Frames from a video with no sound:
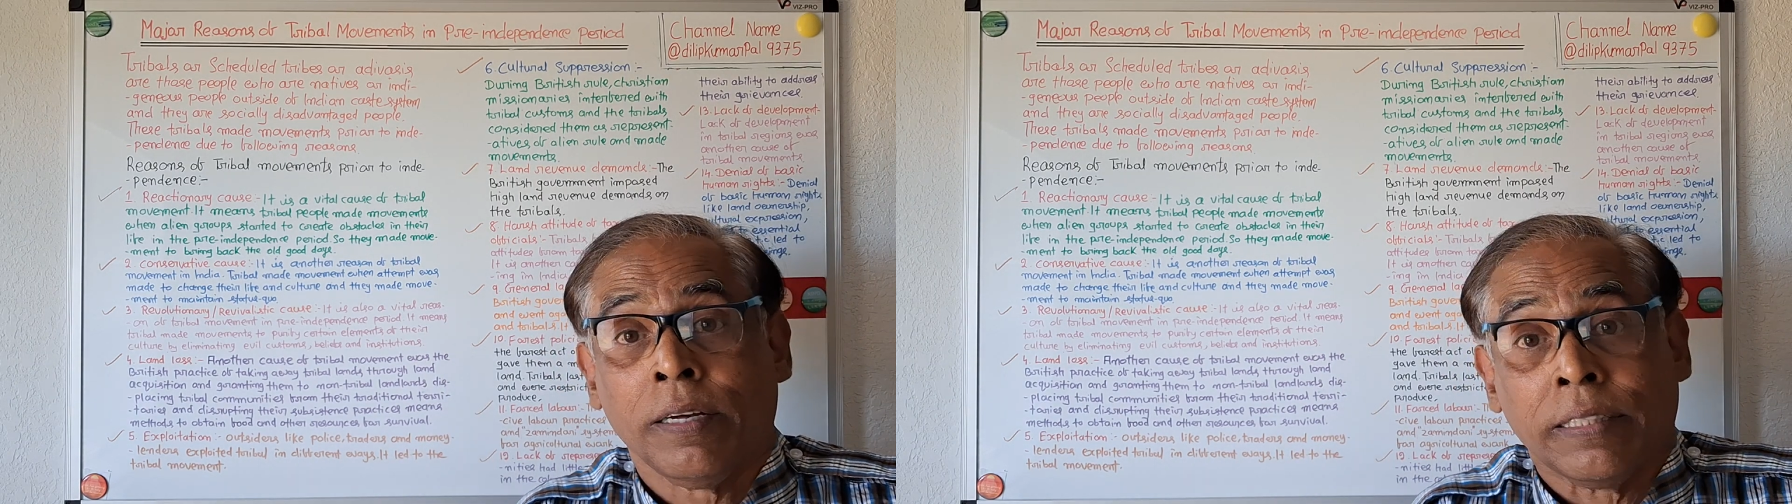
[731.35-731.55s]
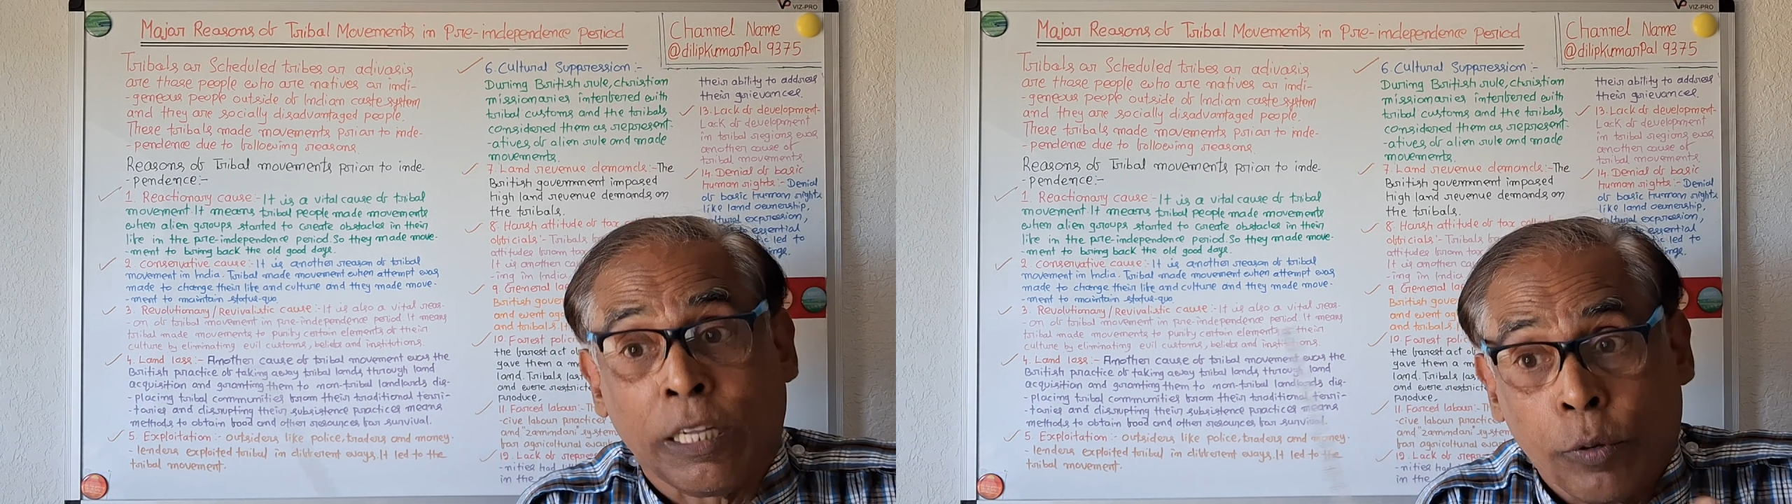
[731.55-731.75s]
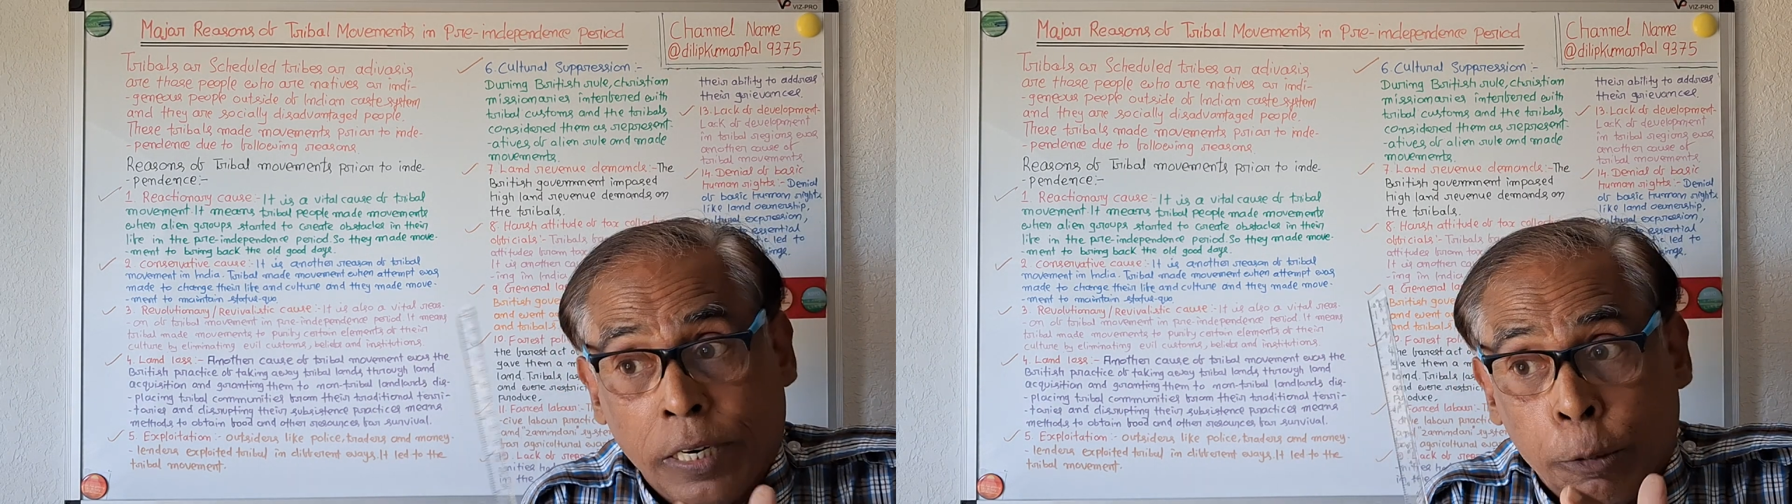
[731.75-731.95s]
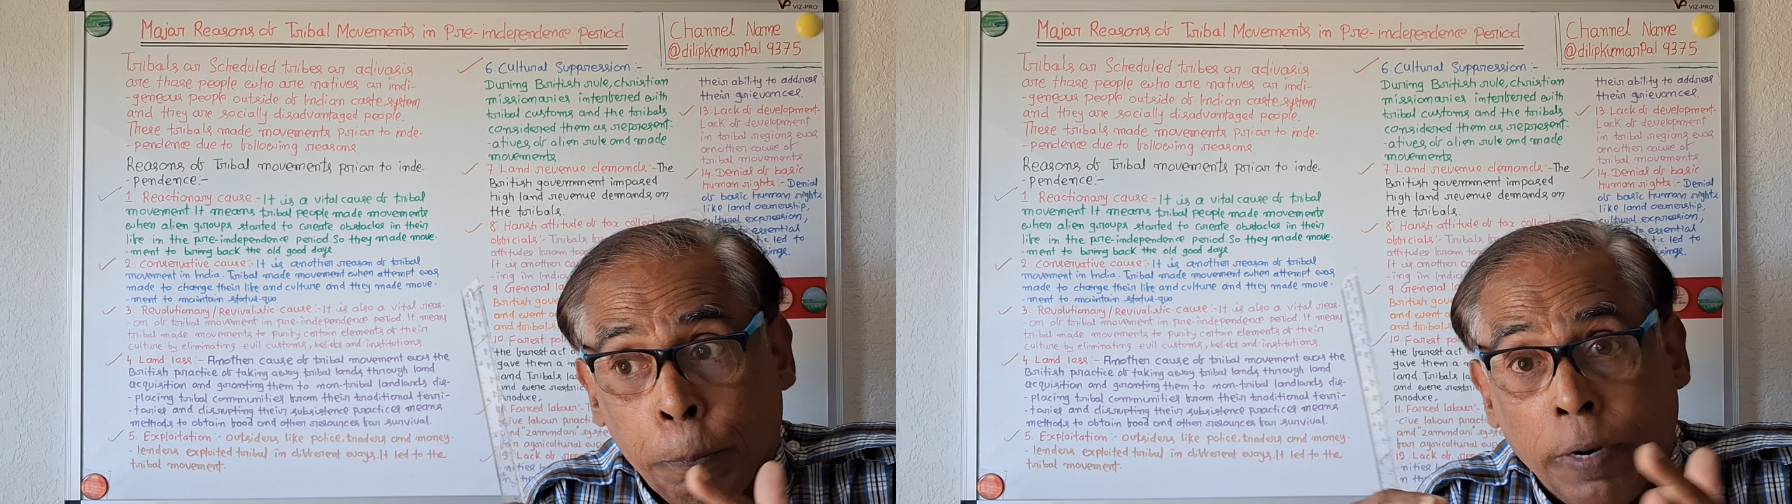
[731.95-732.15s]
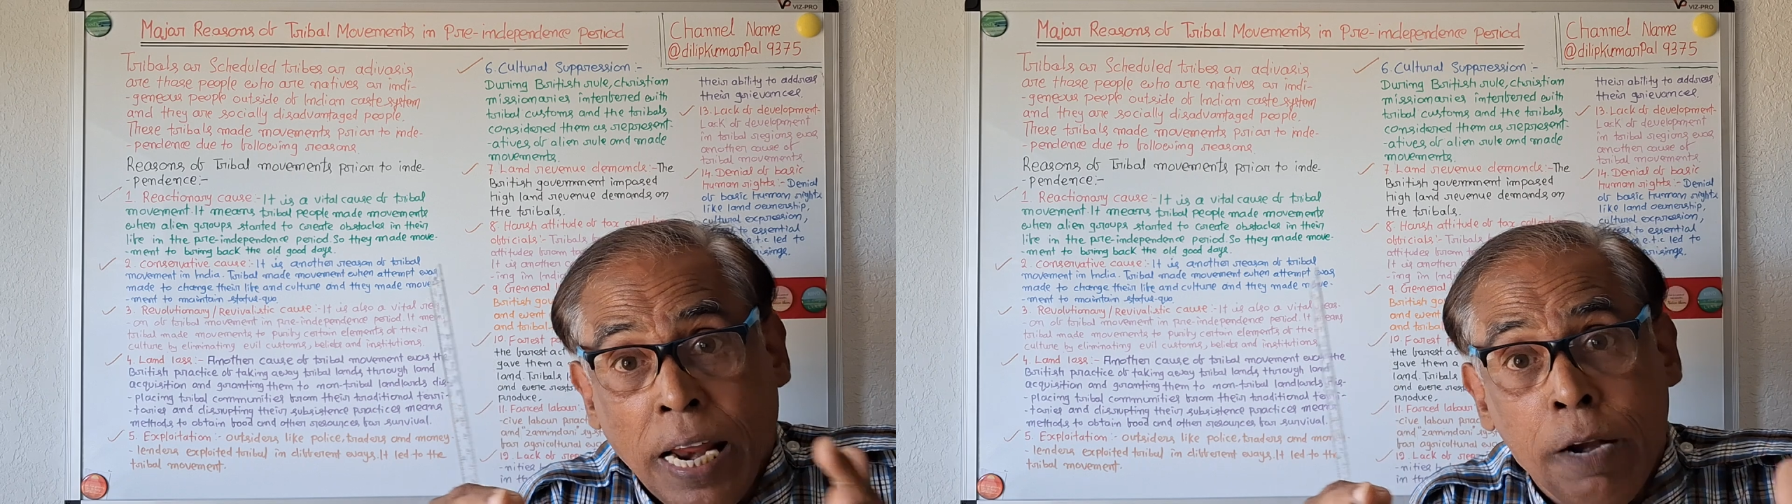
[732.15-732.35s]
they were
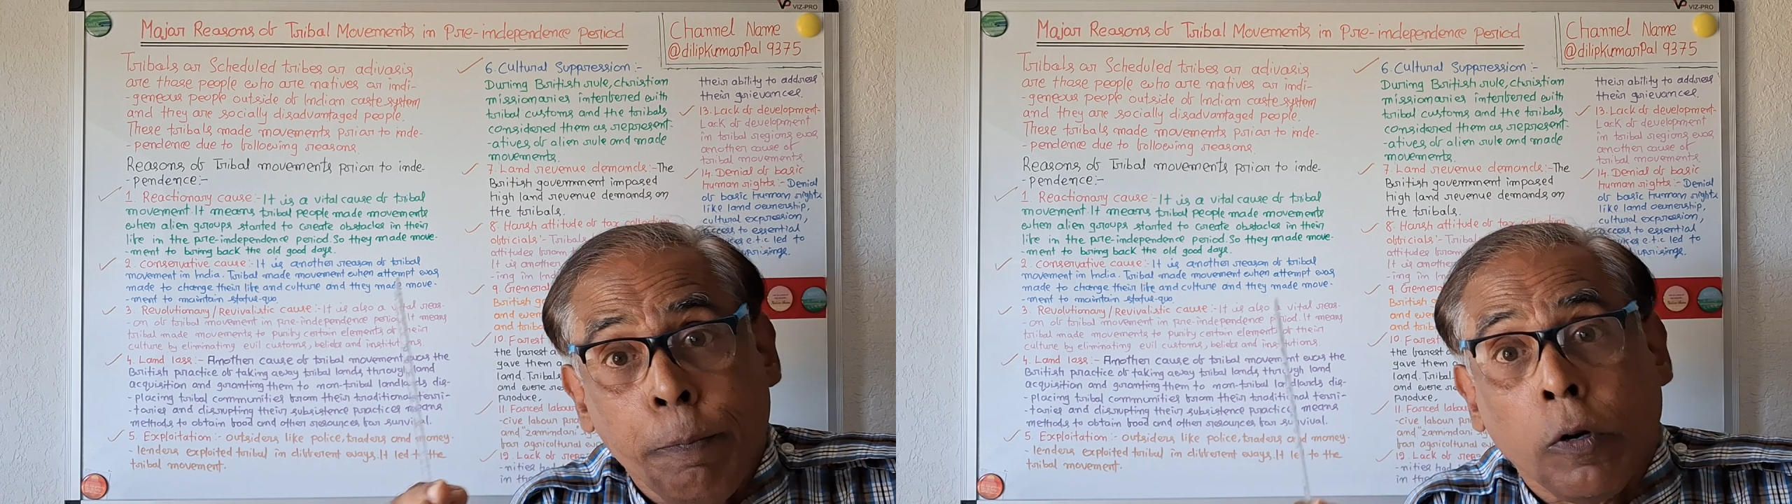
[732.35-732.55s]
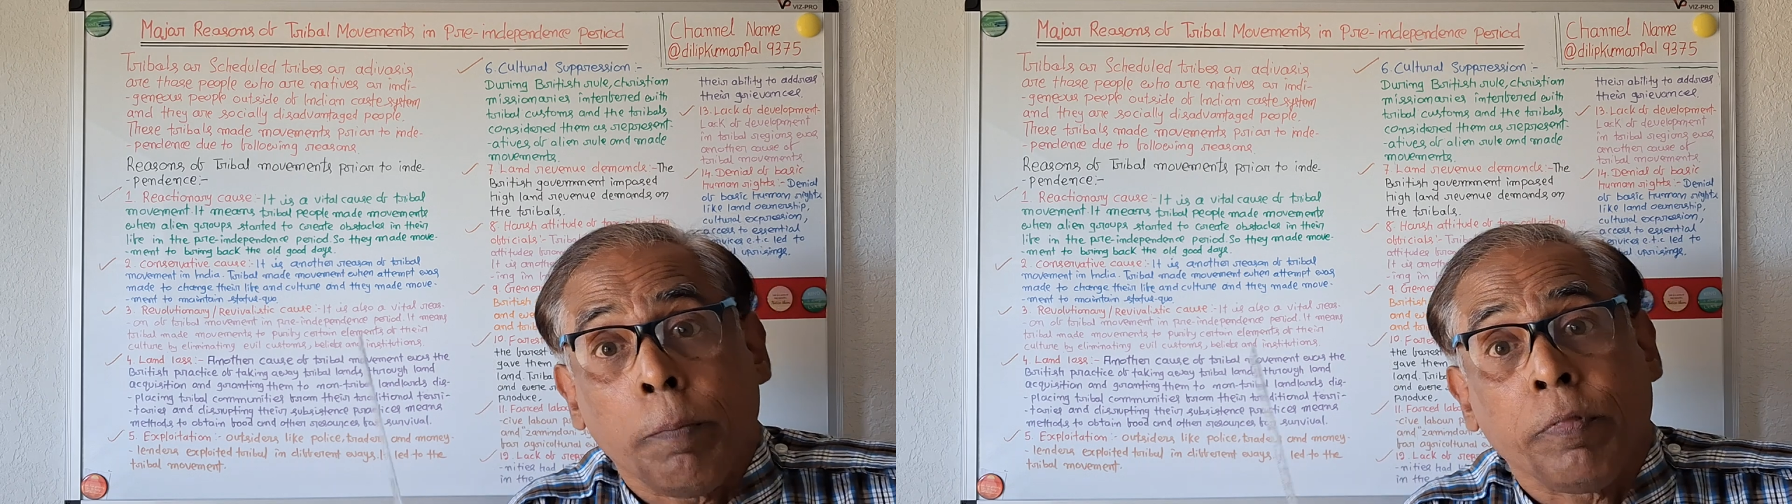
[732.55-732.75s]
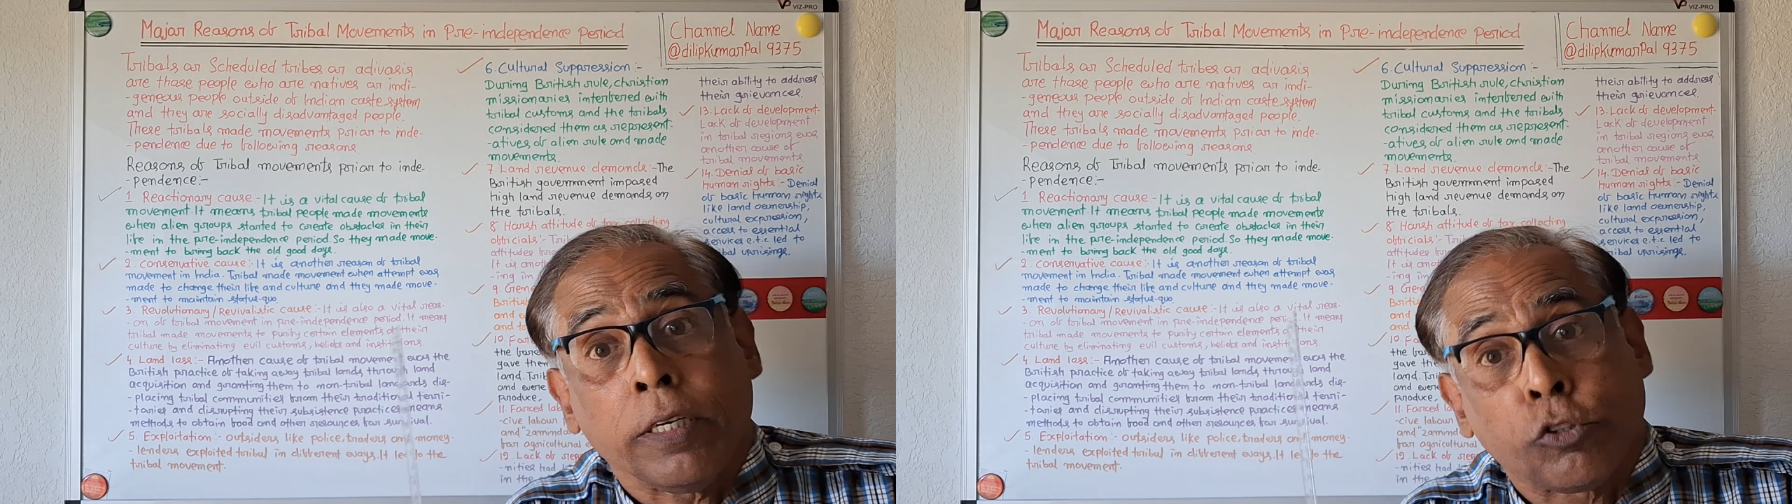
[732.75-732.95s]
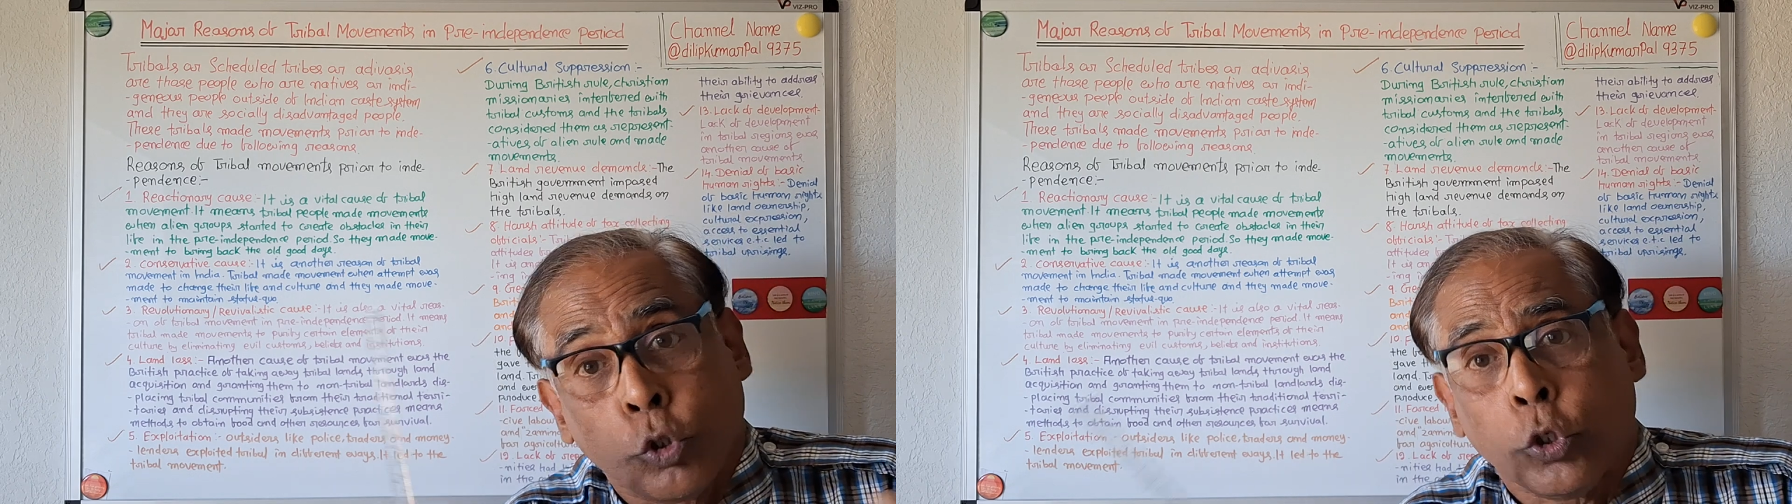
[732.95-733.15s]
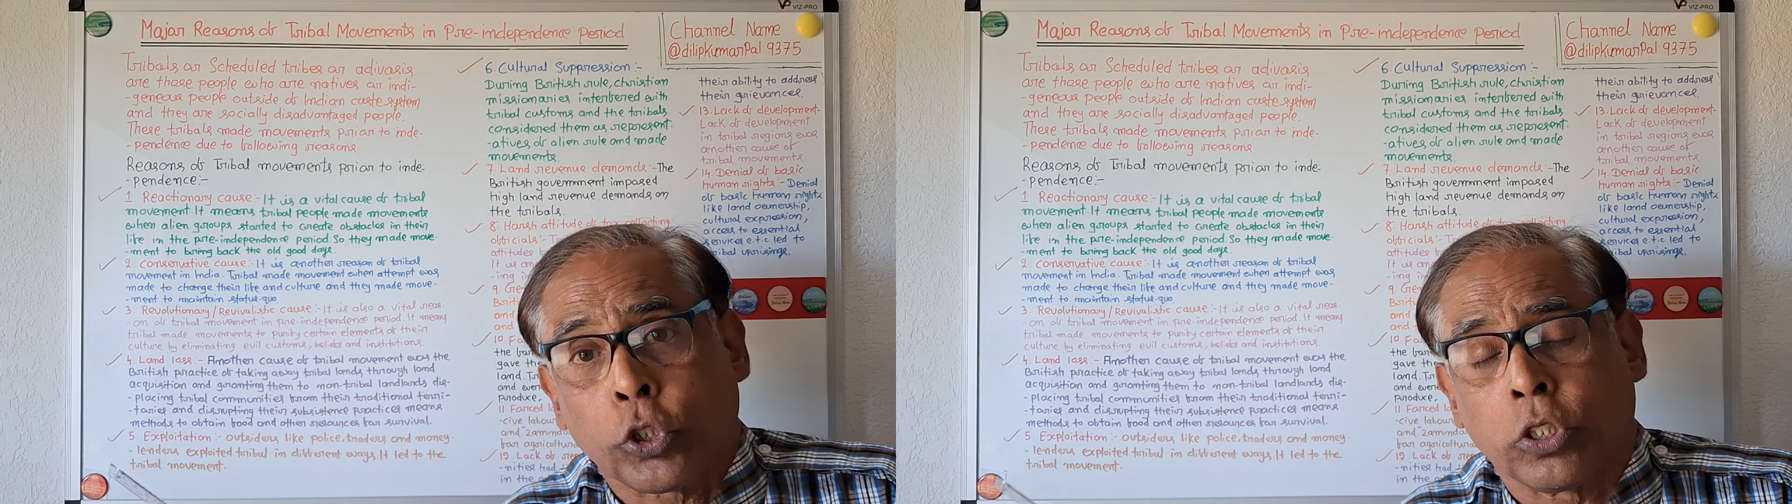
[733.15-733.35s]
deprived from the
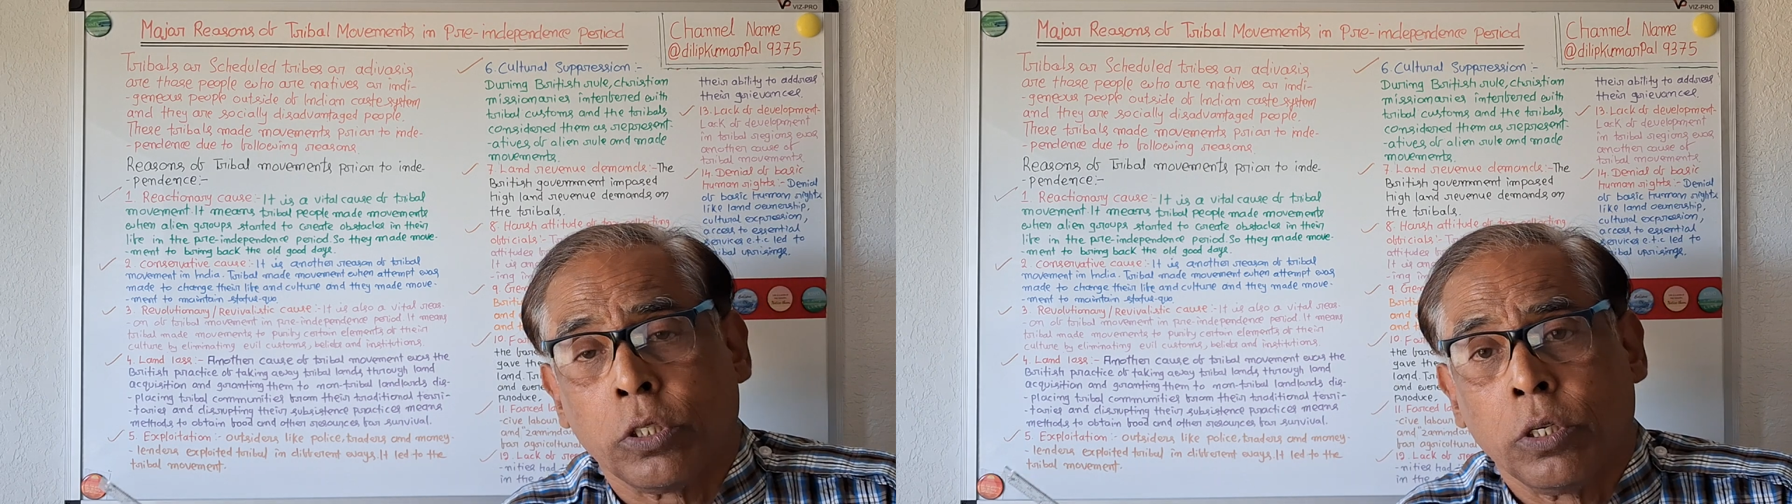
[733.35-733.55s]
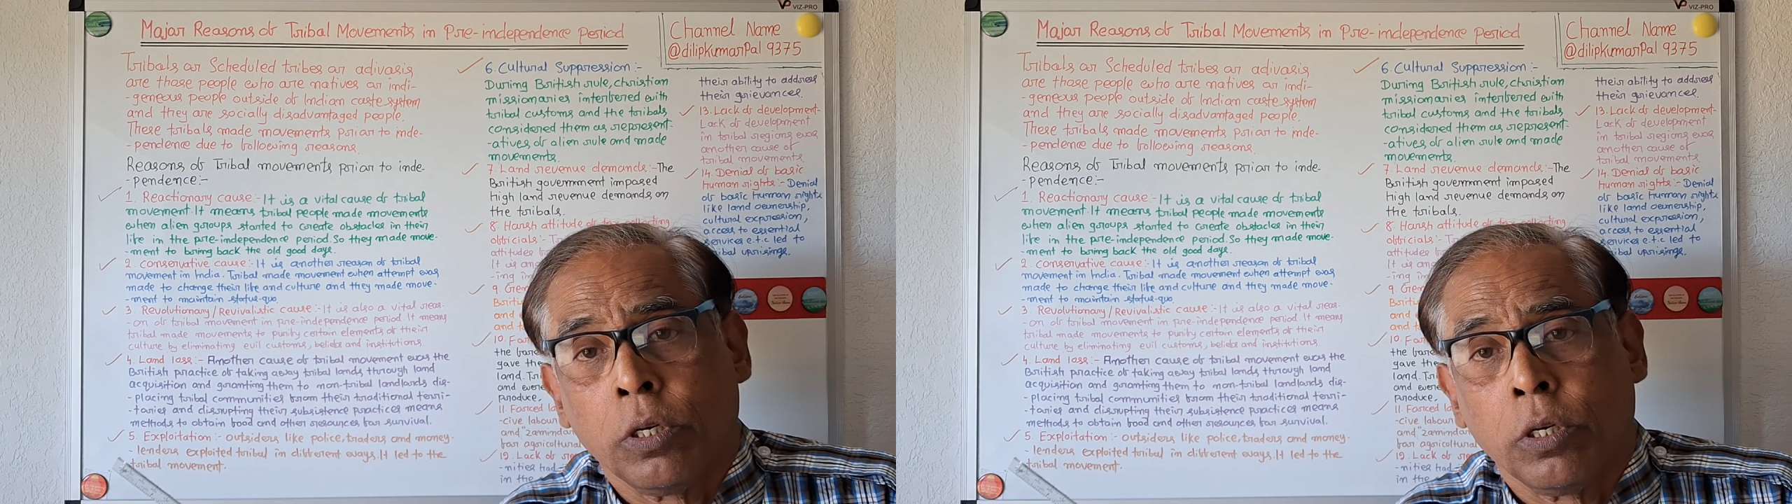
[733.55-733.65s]
source,